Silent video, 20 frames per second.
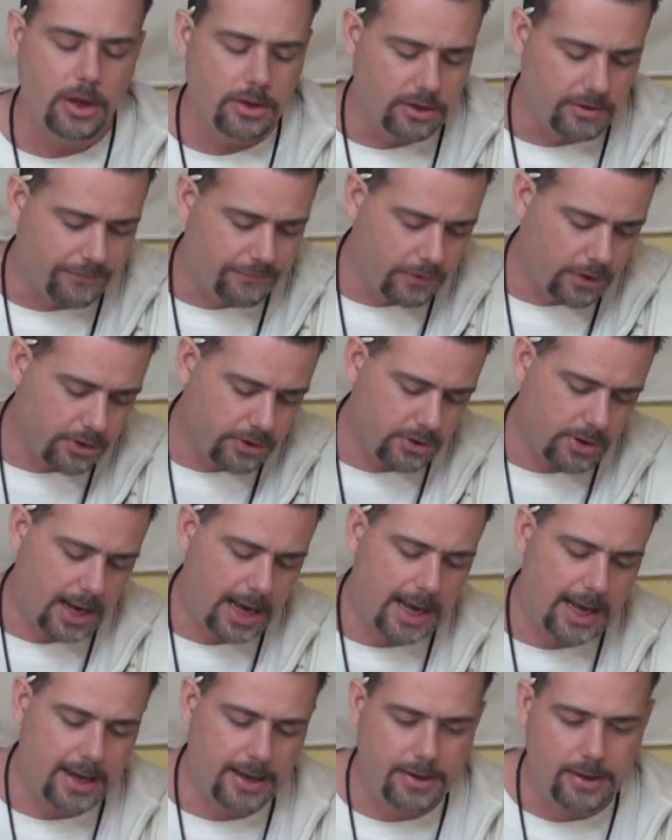To further
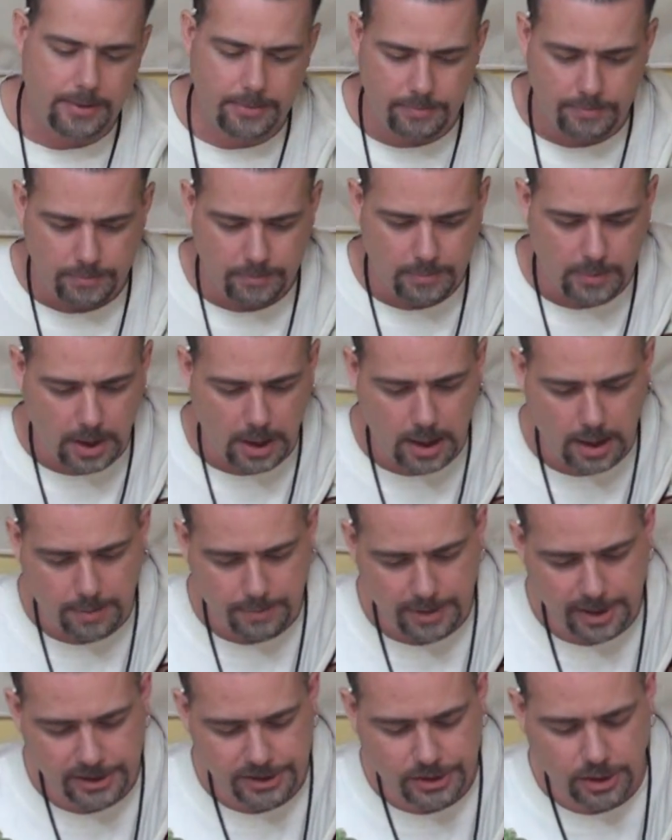add
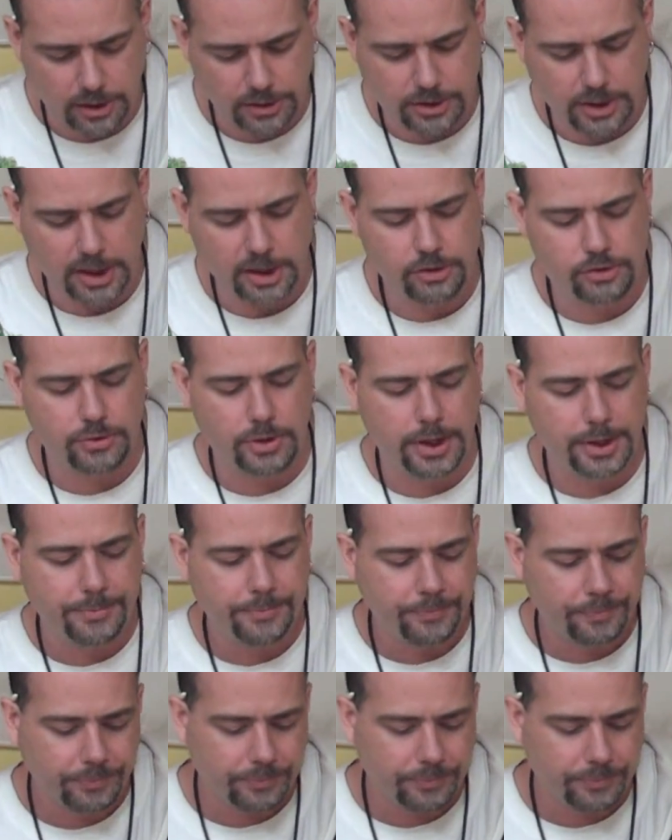insult to injury,